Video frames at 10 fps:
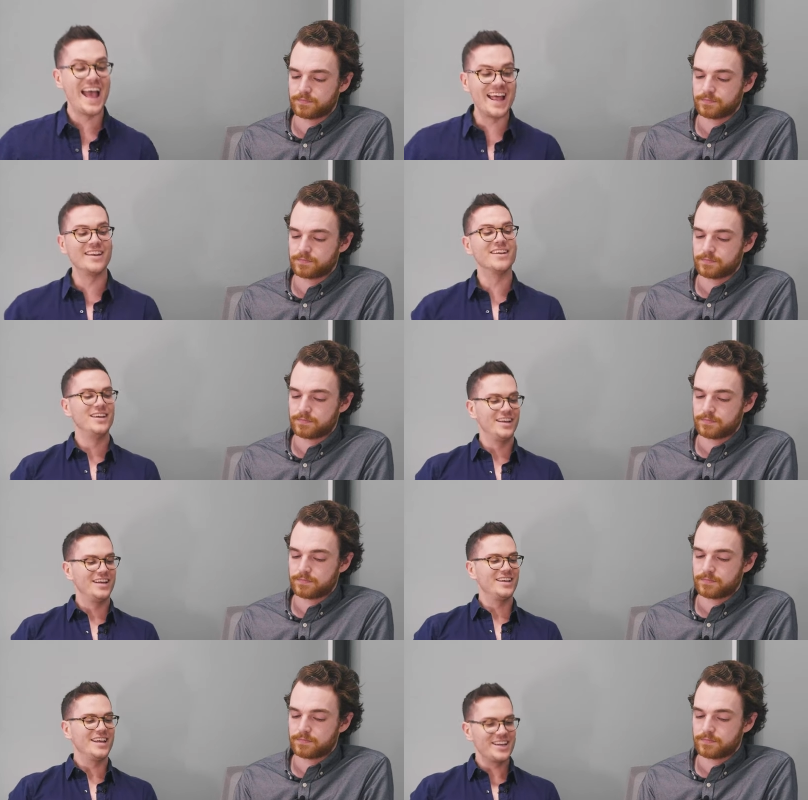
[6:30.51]
Speaker 1: and
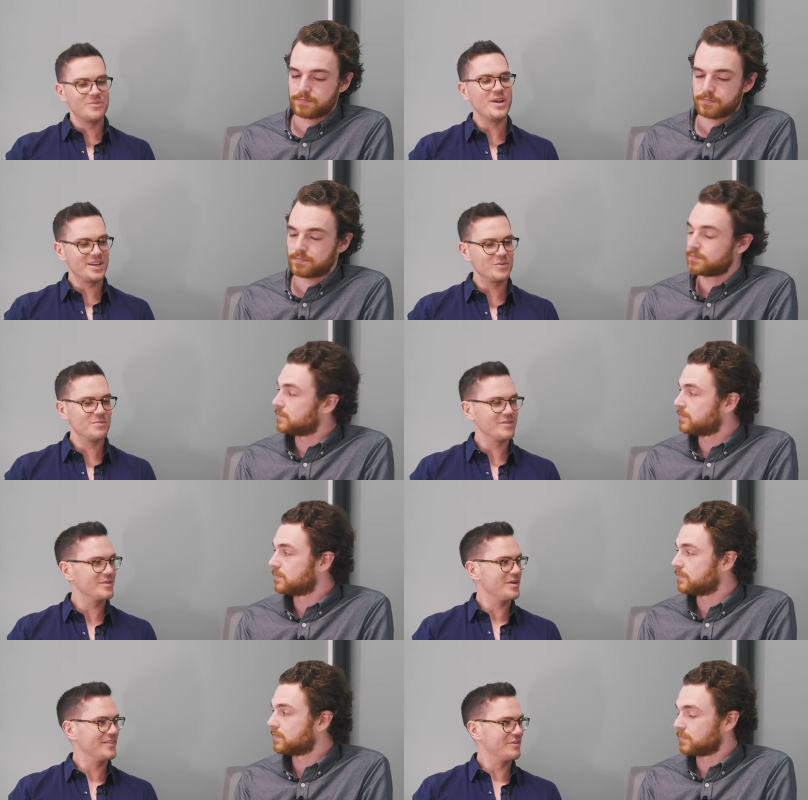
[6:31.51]
it can it can work pretty
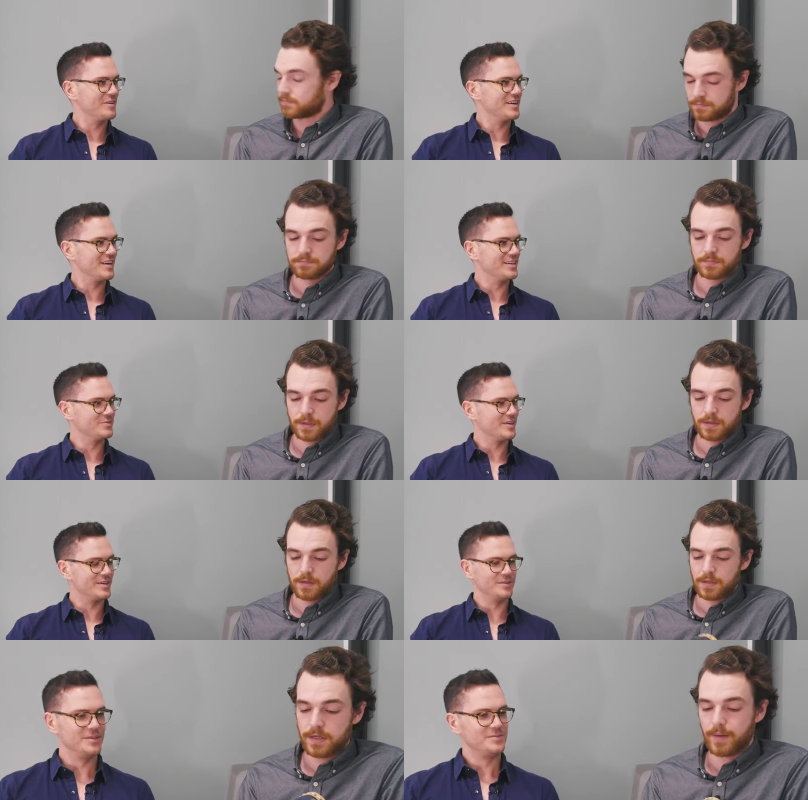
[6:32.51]
well in that regard as
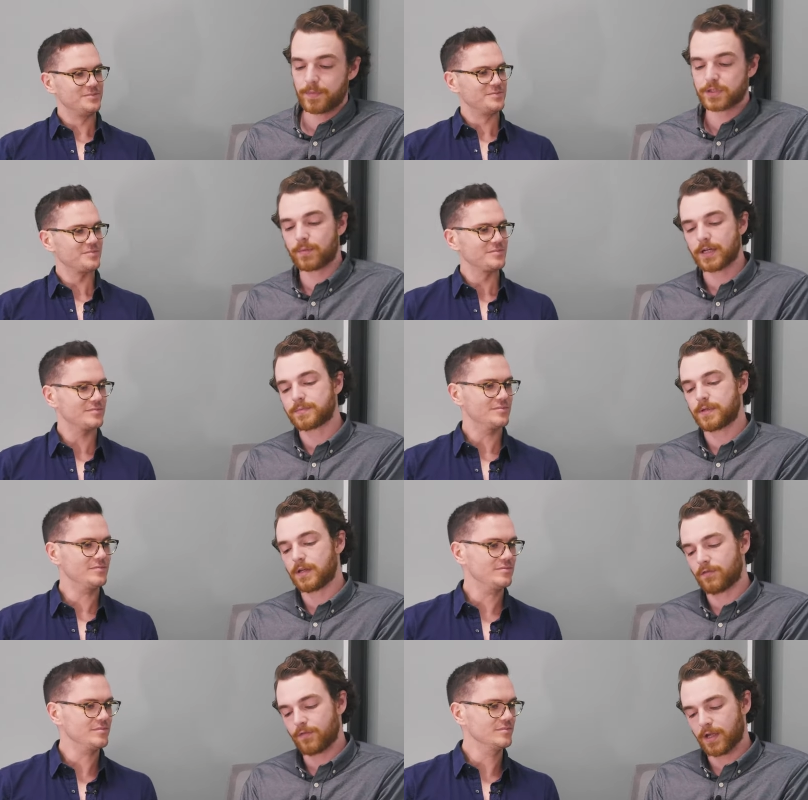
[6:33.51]
well.
Speaker 2: Yeah, this reminds
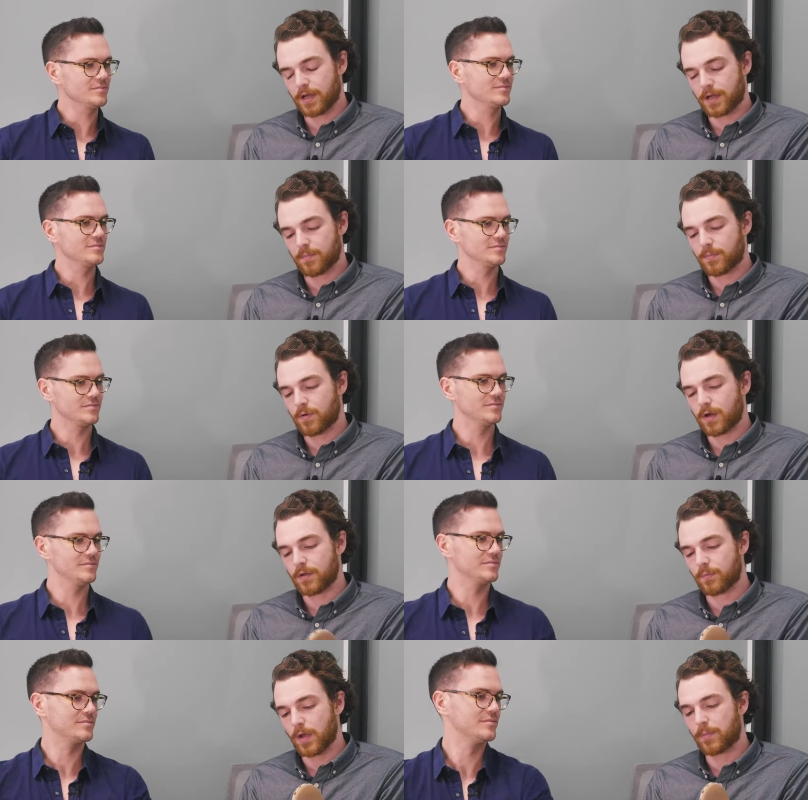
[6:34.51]
me of a um,
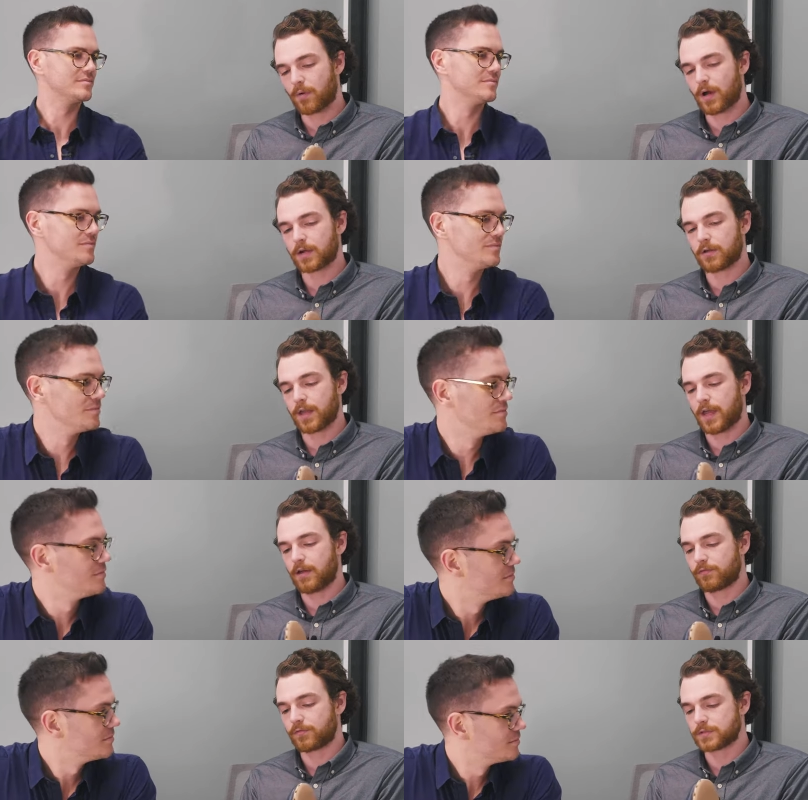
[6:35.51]
in, in, Morocco they
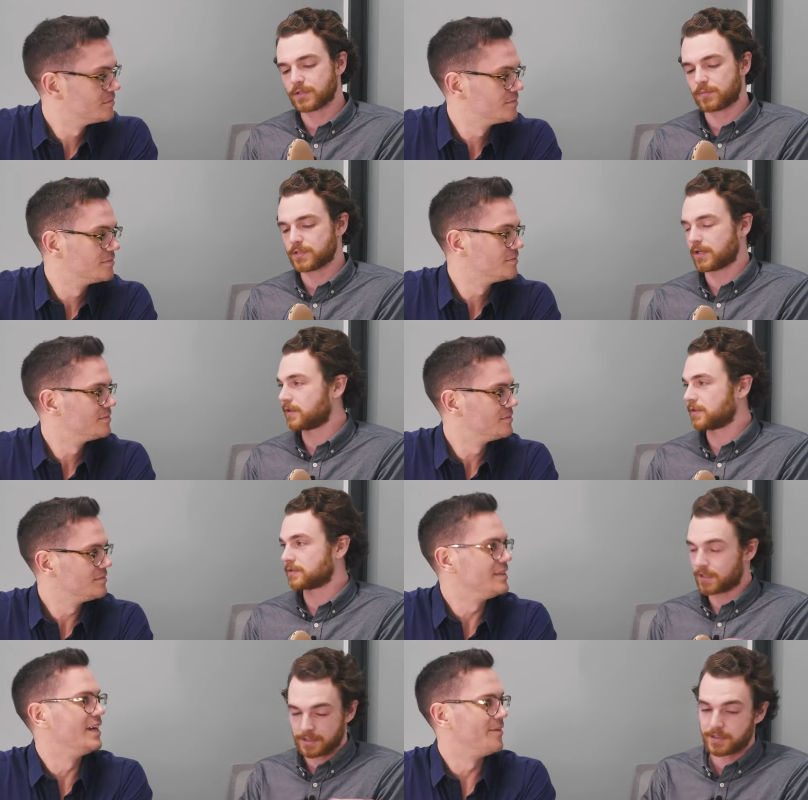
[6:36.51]
have slippers like
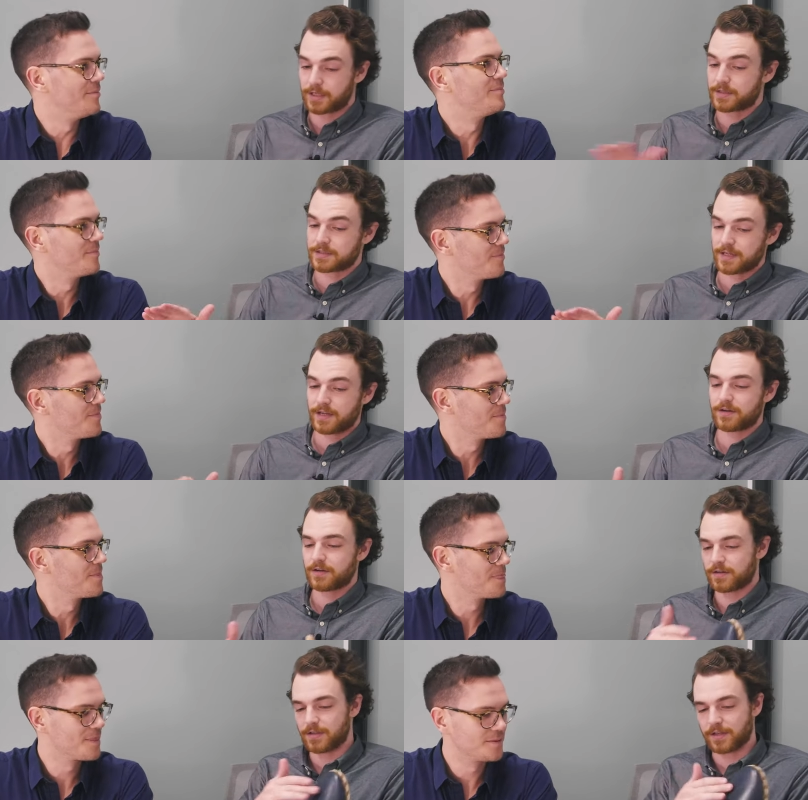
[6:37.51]
this. Like yeah. it's like the
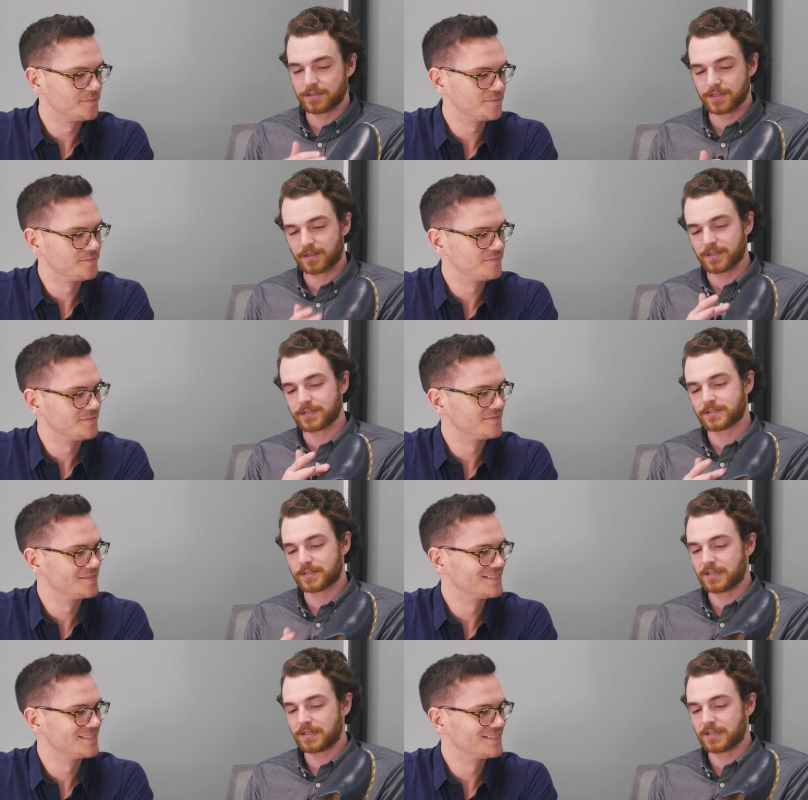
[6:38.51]
standard, and it's like this